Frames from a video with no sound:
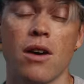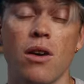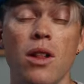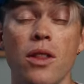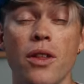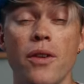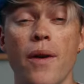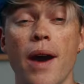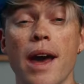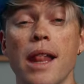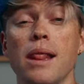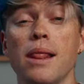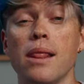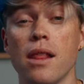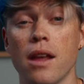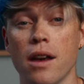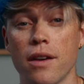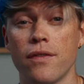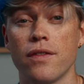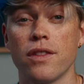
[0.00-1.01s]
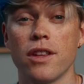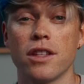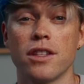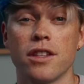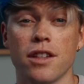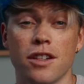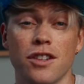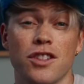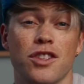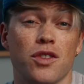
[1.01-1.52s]
Although I love the
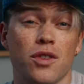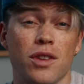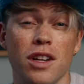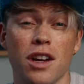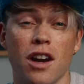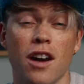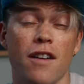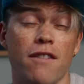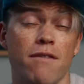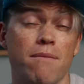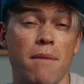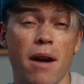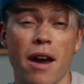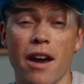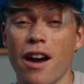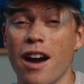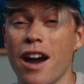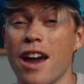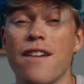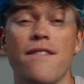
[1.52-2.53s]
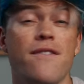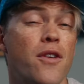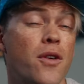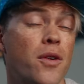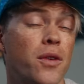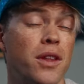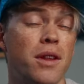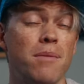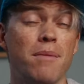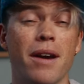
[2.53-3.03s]
touch screen of my
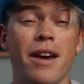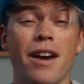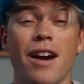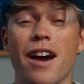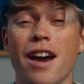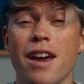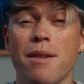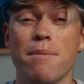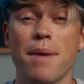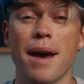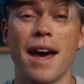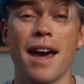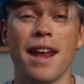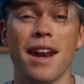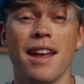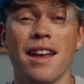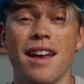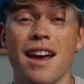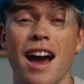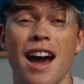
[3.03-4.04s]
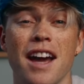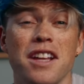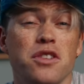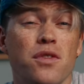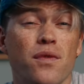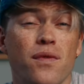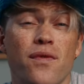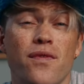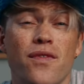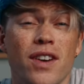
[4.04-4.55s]
iPhone and my iPad, I
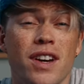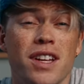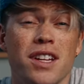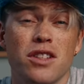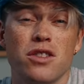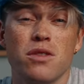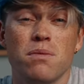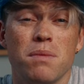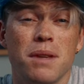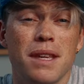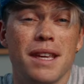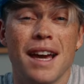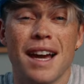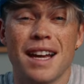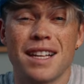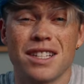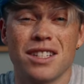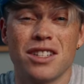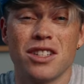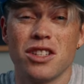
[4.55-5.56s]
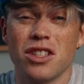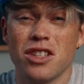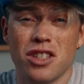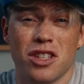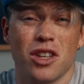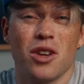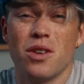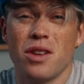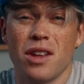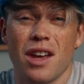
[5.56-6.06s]
don't find it to be as
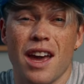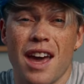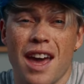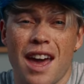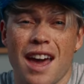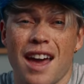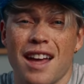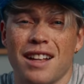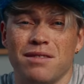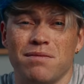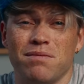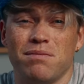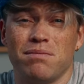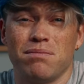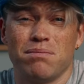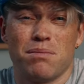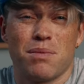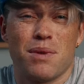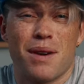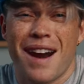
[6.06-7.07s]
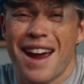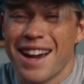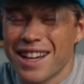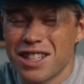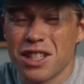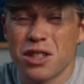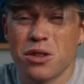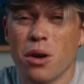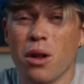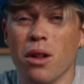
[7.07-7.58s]
good and
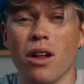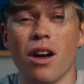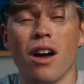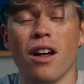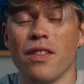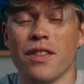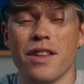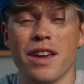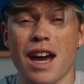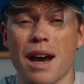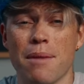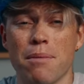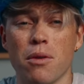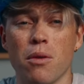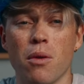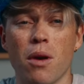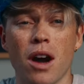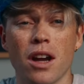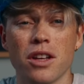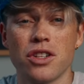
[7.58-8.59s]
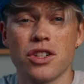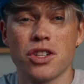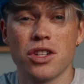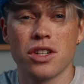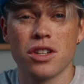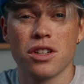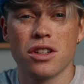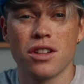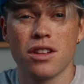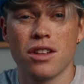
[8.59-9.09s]
practical on the Apple
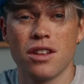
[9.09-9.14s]
Watch.